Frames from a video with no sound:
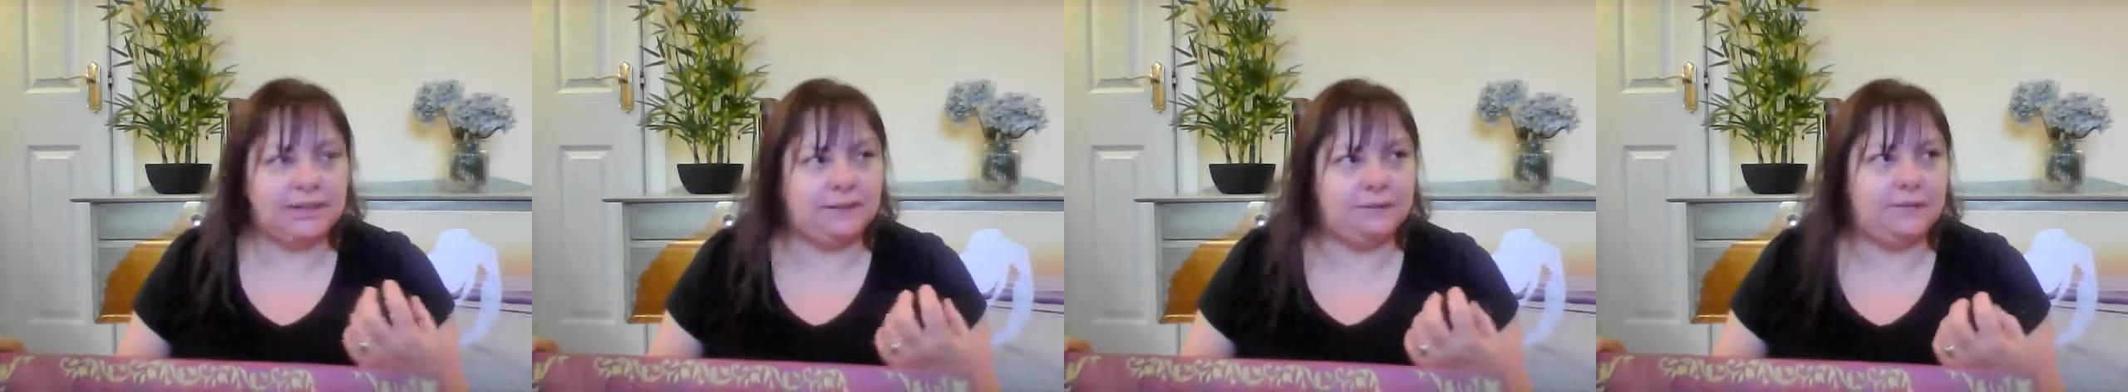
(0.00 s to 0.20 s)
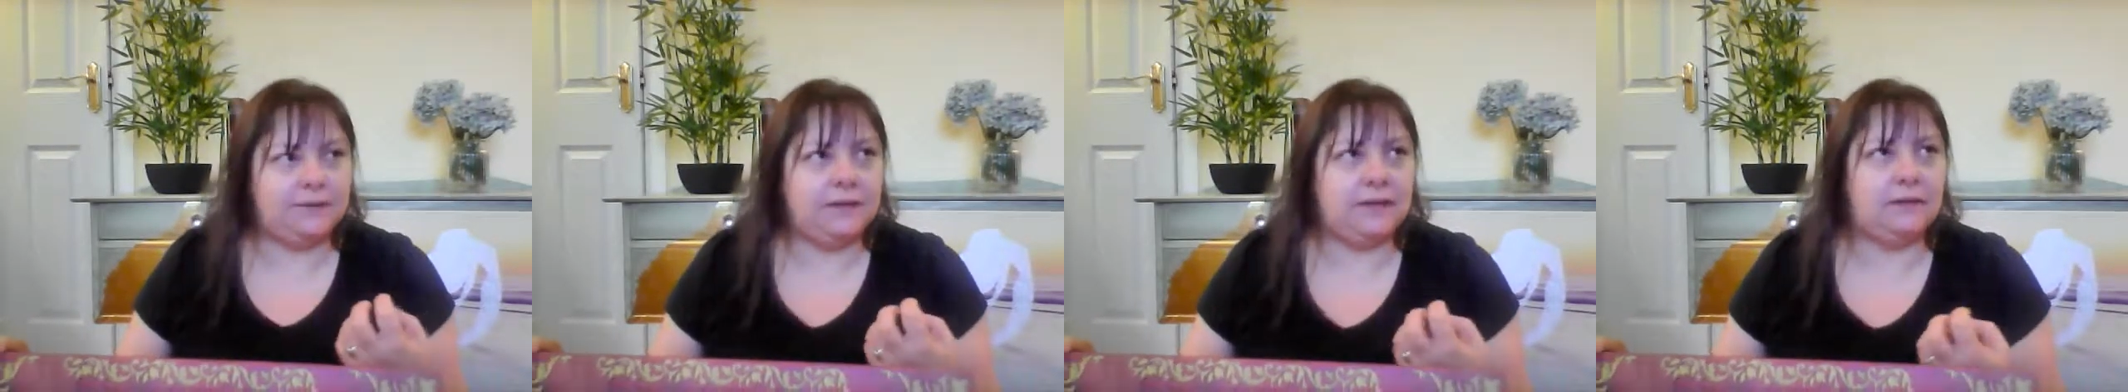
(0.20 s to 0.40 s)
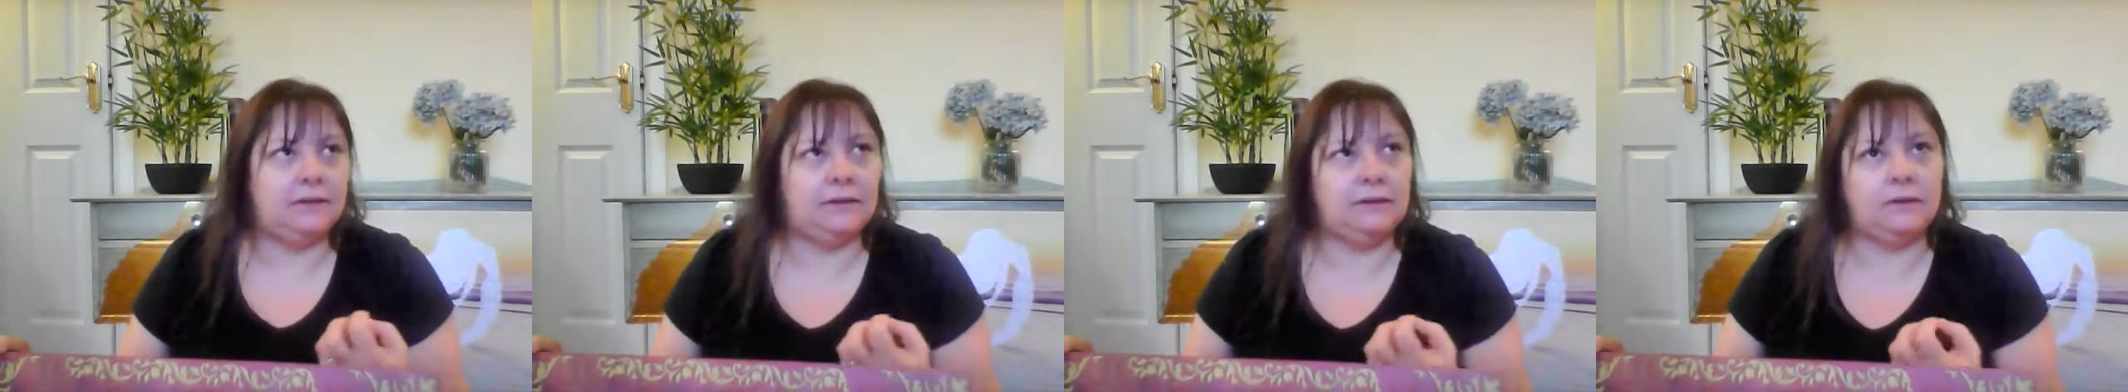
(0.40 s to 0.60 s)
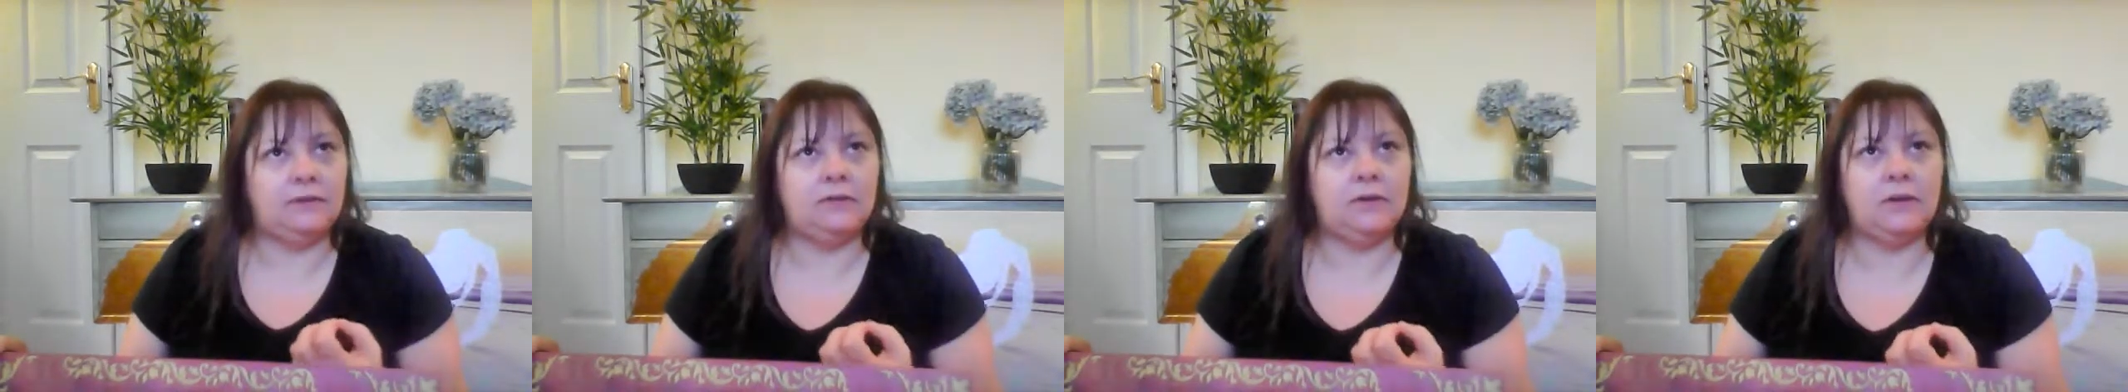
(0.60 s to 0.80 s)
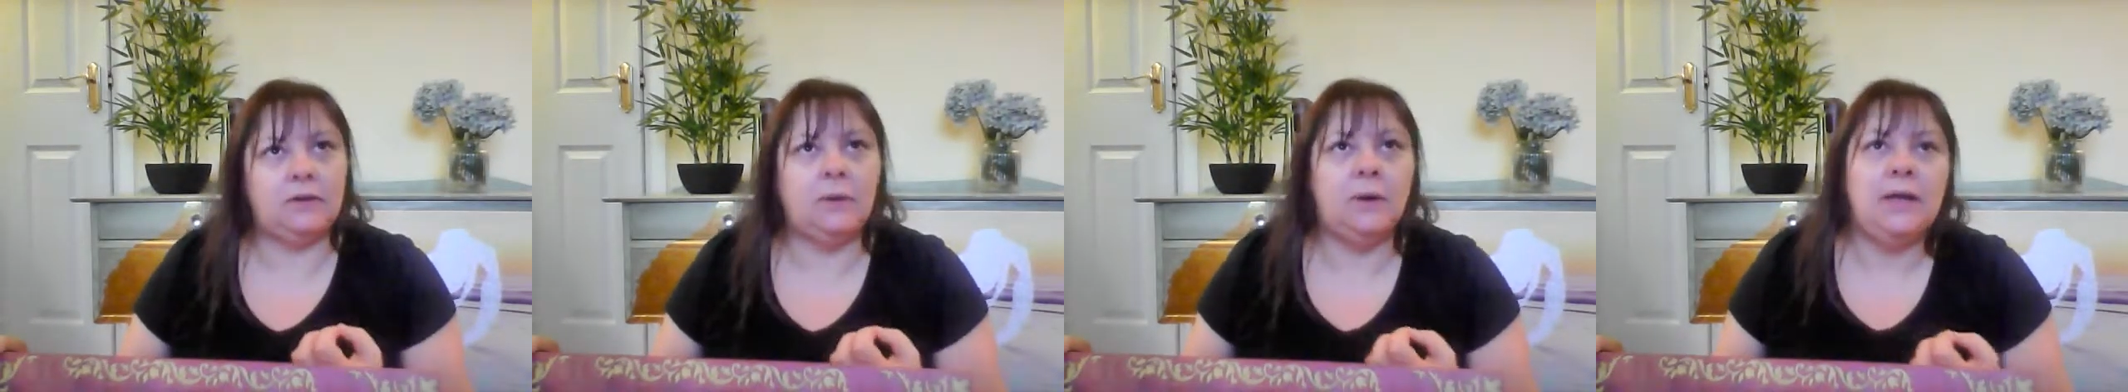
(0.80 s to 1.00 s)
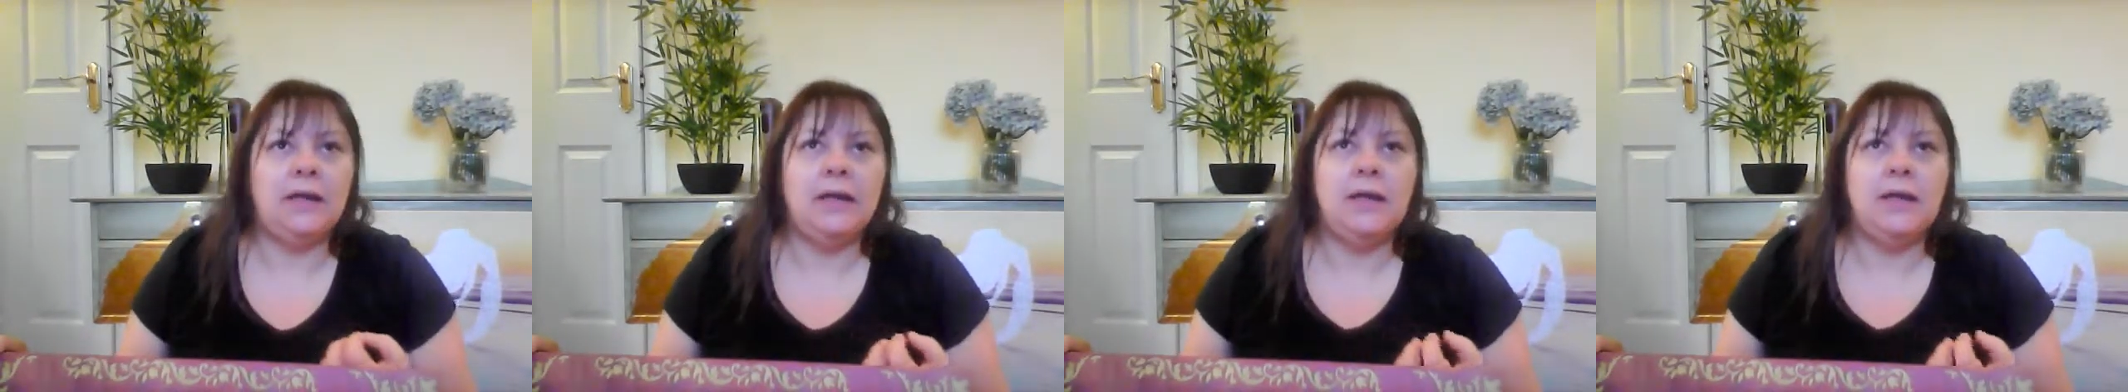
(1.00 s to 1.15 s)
feel. So